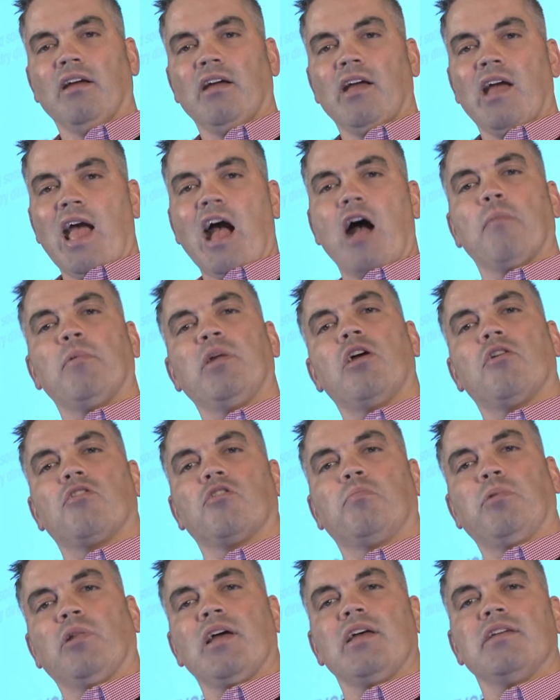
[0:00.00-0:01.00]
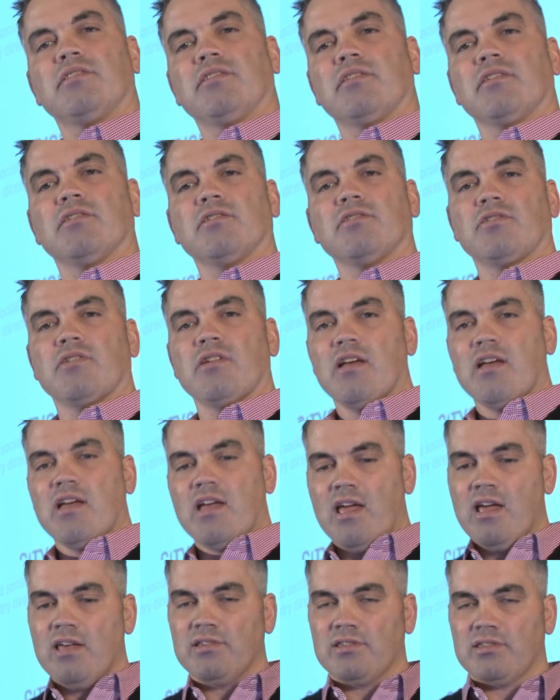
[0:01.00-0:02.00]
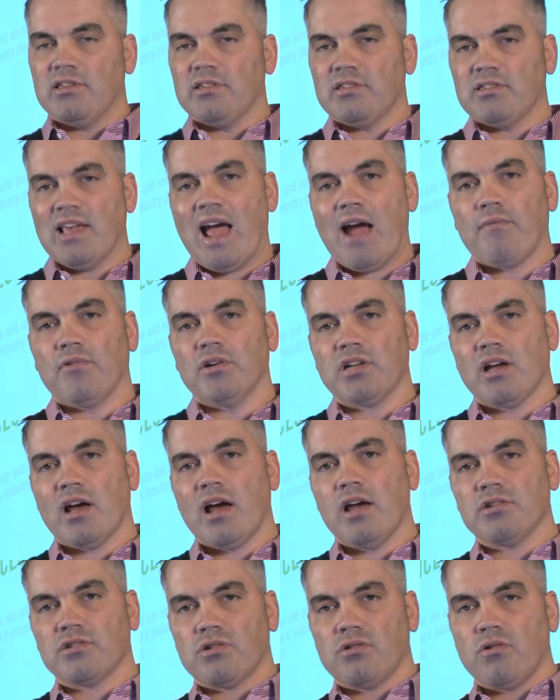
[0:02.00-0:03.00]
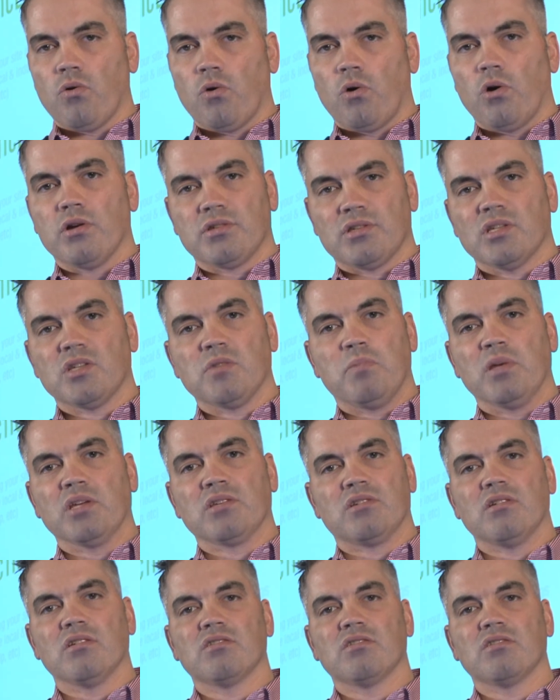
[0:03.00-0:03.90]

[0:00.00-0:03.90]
how many other places is this advertiser or is this business